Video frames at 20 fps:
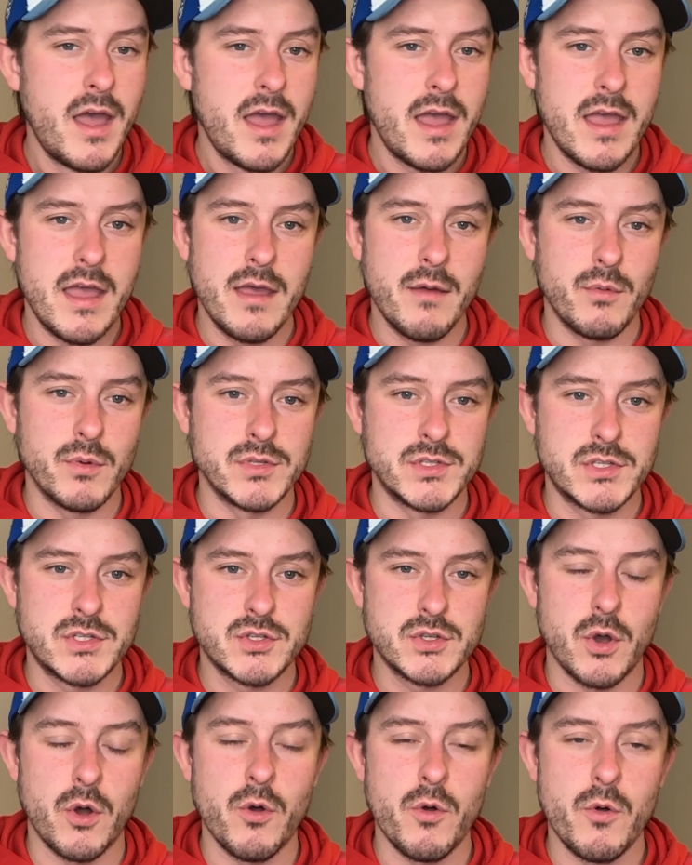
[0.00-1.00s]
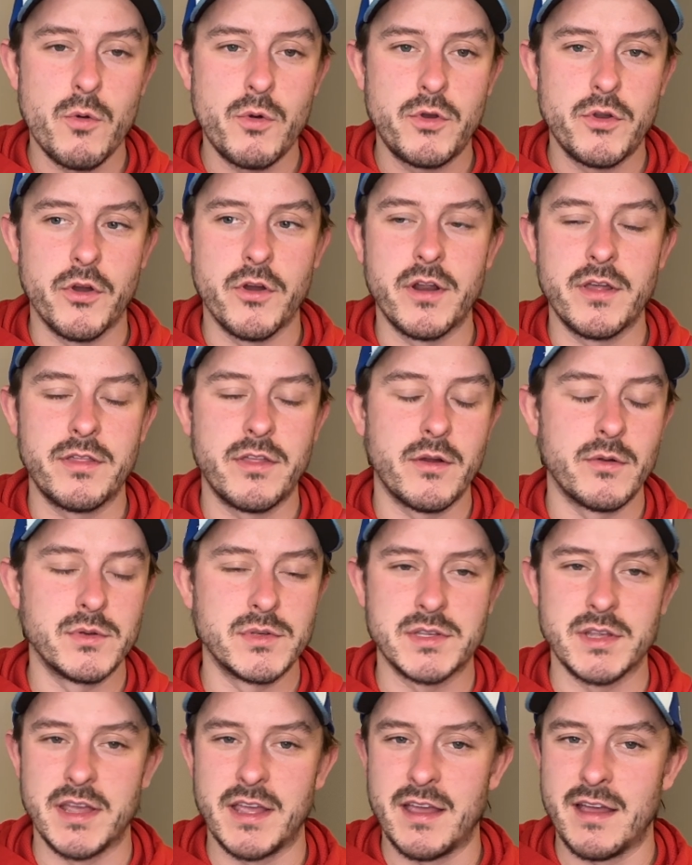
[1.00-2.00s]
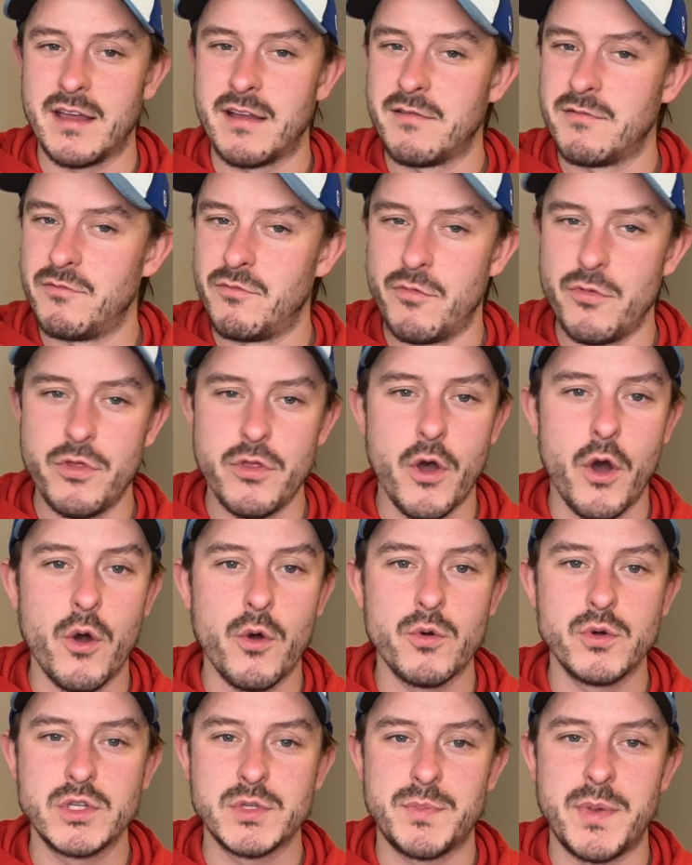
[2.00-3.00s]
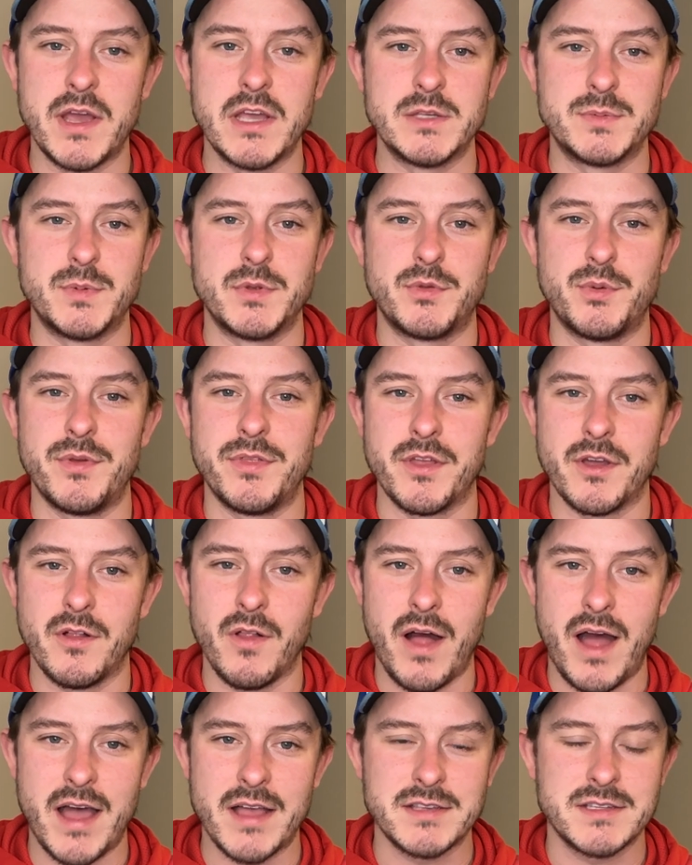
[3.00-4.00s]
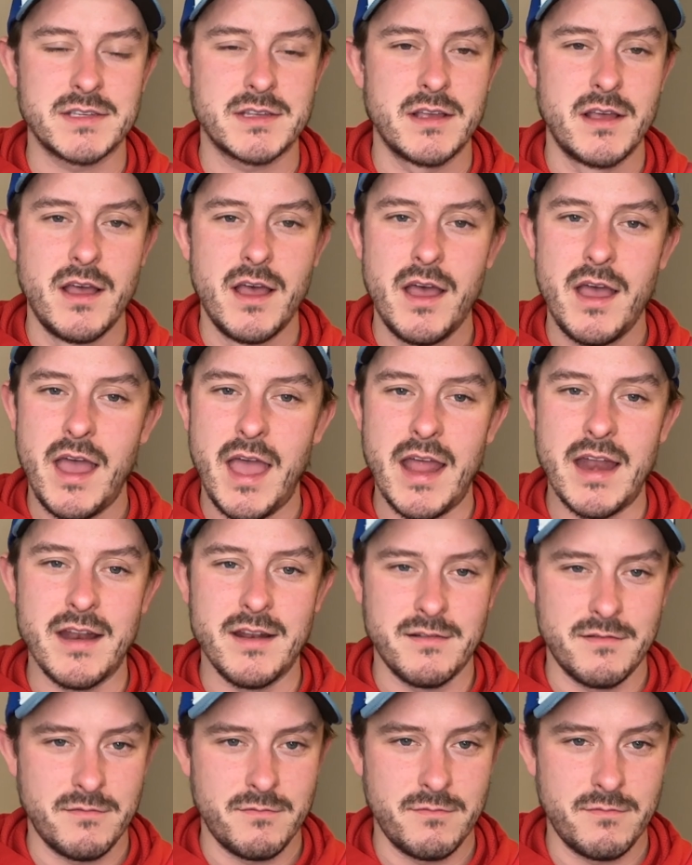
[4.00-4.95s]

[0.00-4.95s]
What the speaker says: It was so dirty. There was like no space between the glass and